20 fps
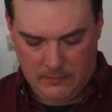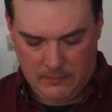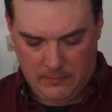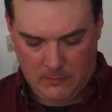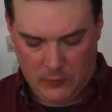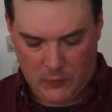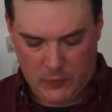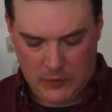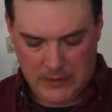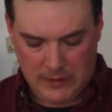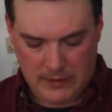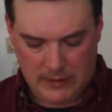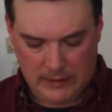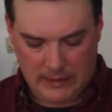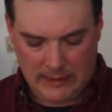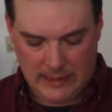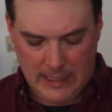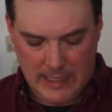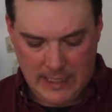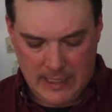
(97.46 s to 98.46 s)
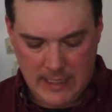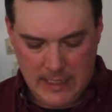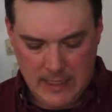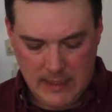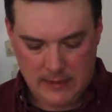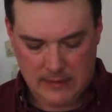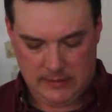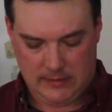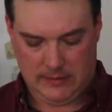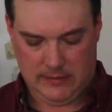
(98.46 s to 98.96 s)
Marissa Lee
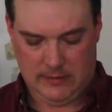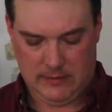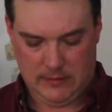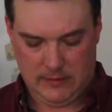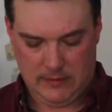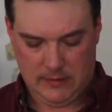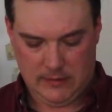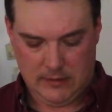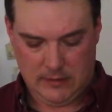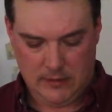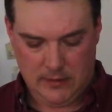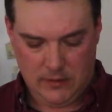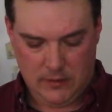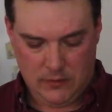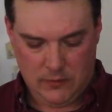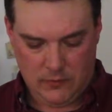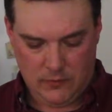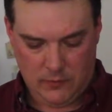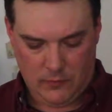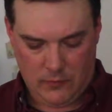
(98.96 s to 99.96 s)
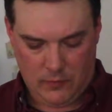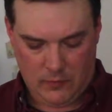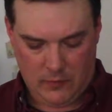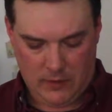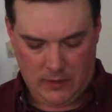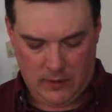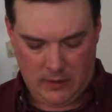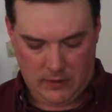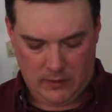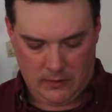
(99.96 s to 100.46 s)
wrote an
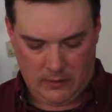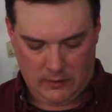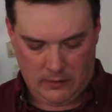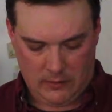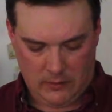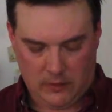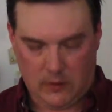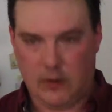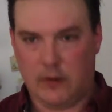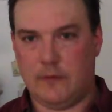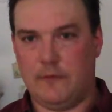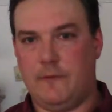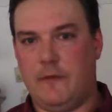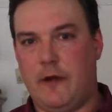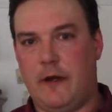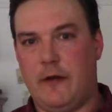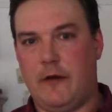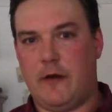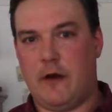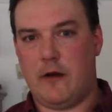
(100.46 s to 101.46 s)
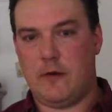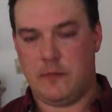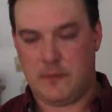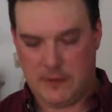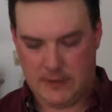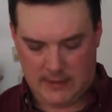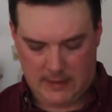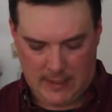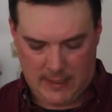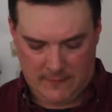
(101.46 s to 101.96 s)
article called Firearm
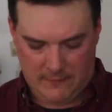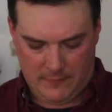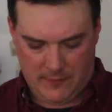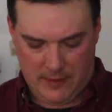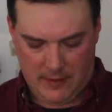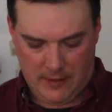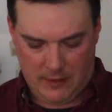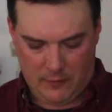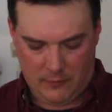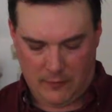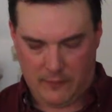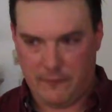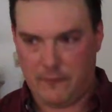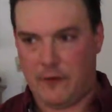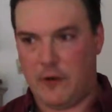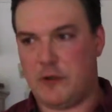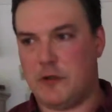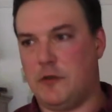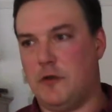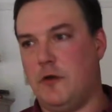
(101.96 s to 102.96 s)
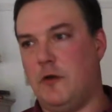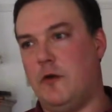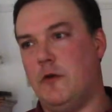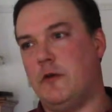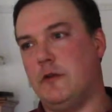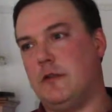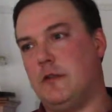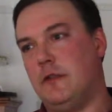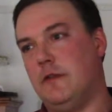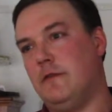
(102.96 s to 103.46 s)
Safety, a Refresher
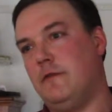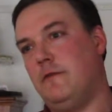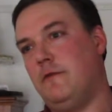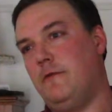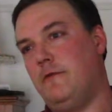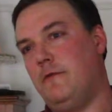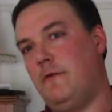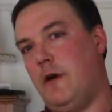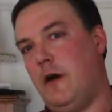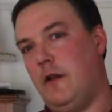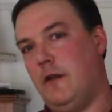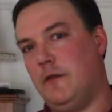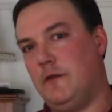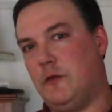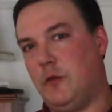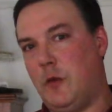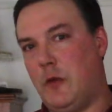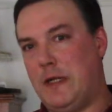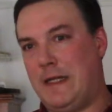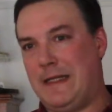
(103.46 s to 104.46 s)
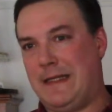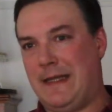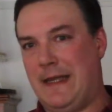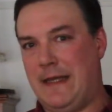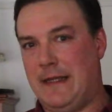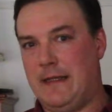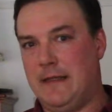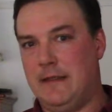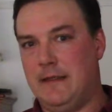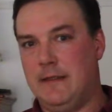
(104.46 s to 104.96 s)
Course in fall of
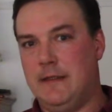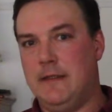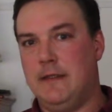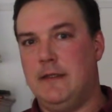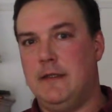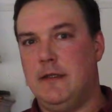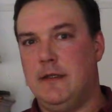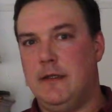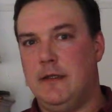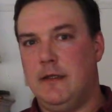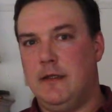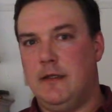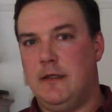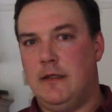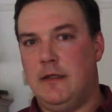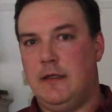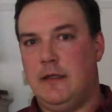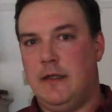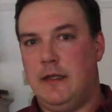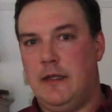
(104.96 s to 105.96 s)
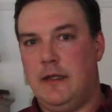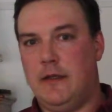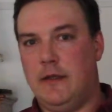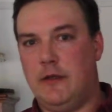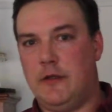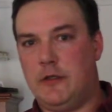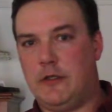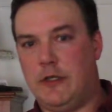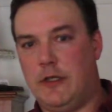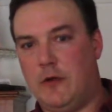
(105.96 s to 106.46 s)
2010. In
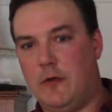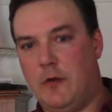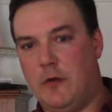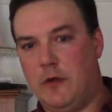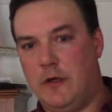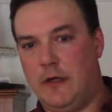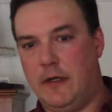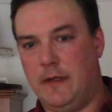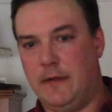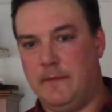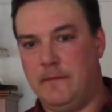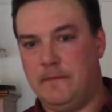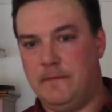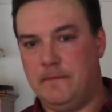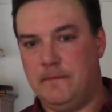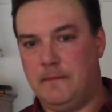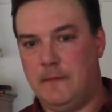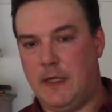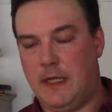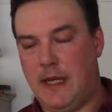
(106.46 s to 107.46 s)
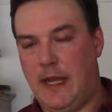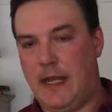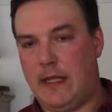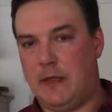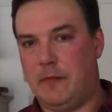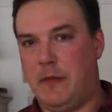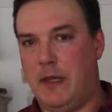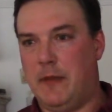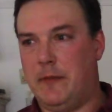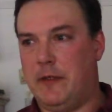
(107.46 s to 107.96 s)
there she quoted an
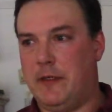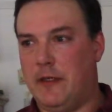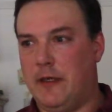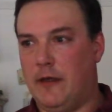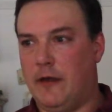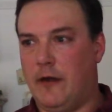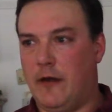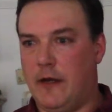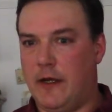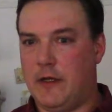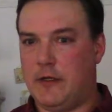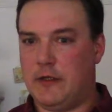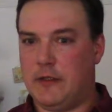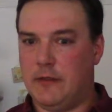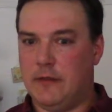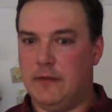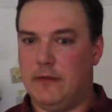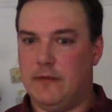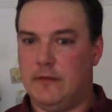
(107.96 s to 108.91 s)
Alabama DNR agent.